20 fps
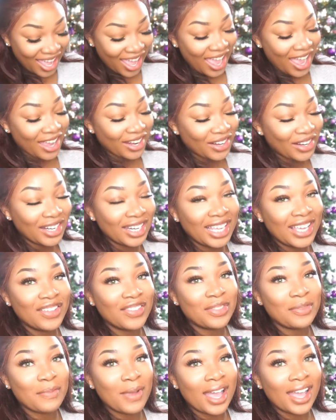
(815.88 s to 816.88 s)

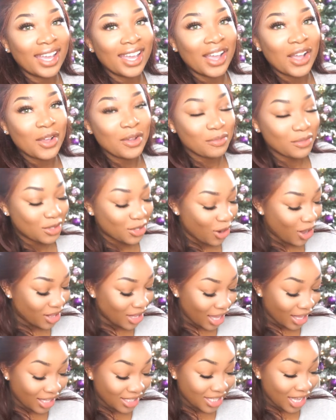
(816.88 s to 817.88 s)
underneath my
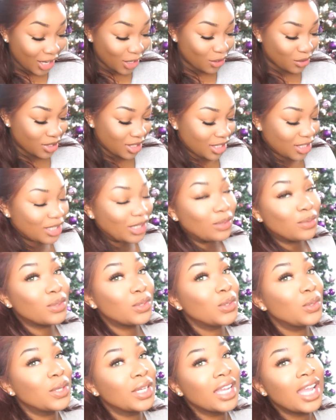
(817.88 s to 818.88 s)
jawline, because I usually don't
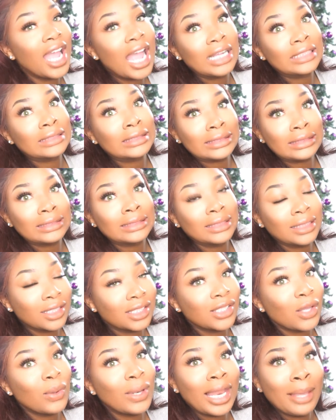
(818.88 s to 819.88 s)
do it.
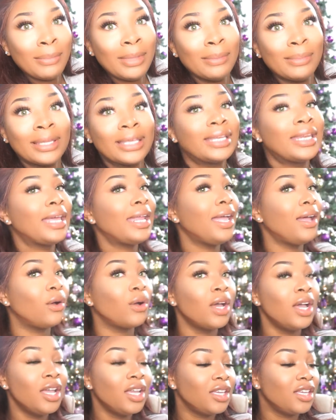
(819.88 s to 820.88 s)
So let me blend that
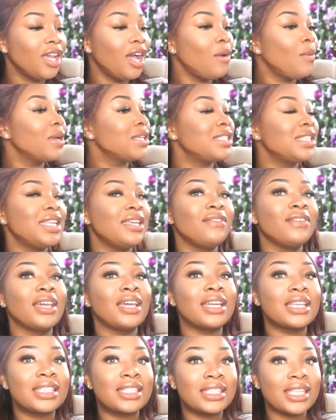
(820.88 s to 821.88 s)
out. Y'all wasn't even
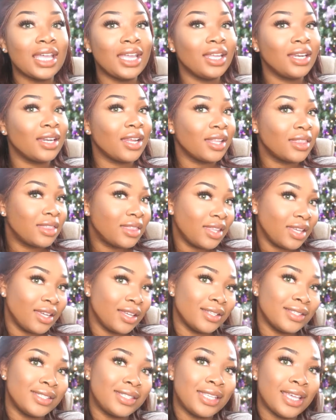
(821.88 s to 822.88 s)
gonna say
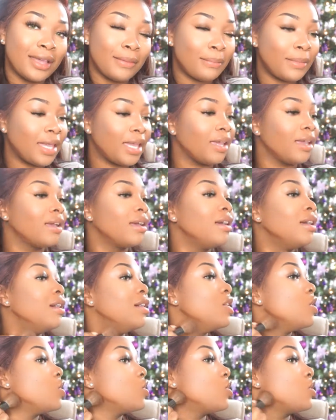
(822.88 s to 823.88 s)
nothing to me,
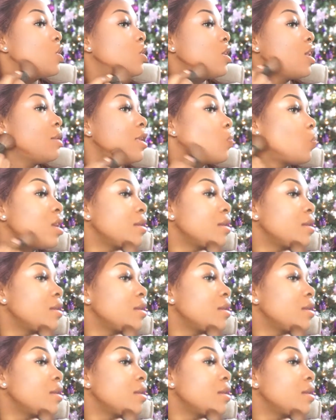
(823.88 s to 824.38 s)
so let me